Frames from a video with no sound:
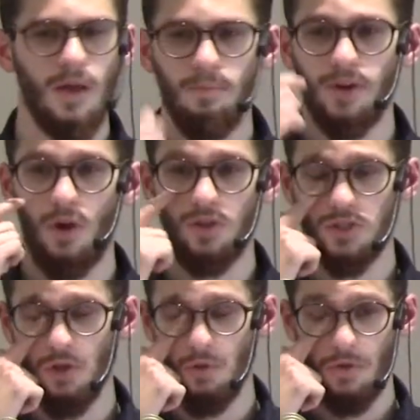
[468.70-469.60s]
but
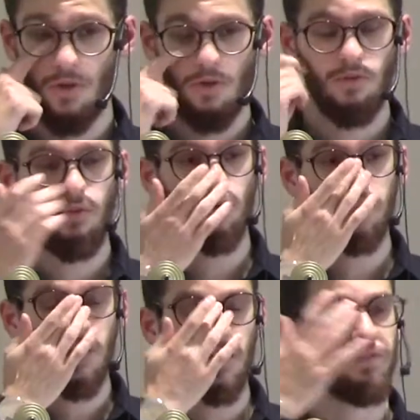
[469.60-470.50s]
also for
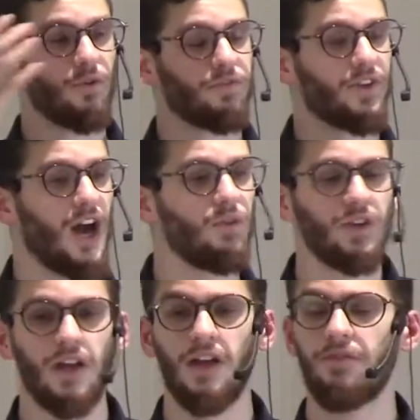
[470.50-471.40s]

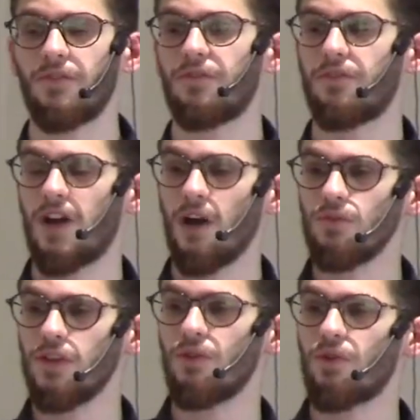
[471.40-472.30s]
Fir'aun
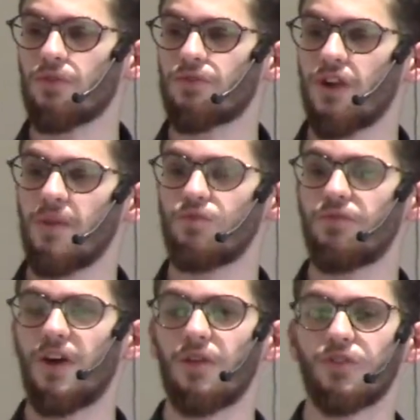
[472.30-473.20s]
in order for him to
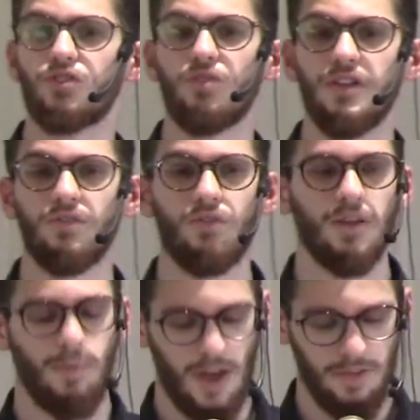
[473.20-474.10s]
follow the straight and
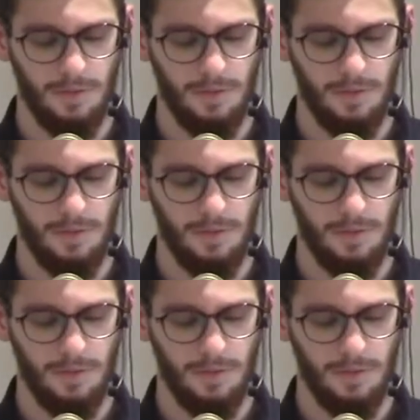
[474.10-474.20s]
right path.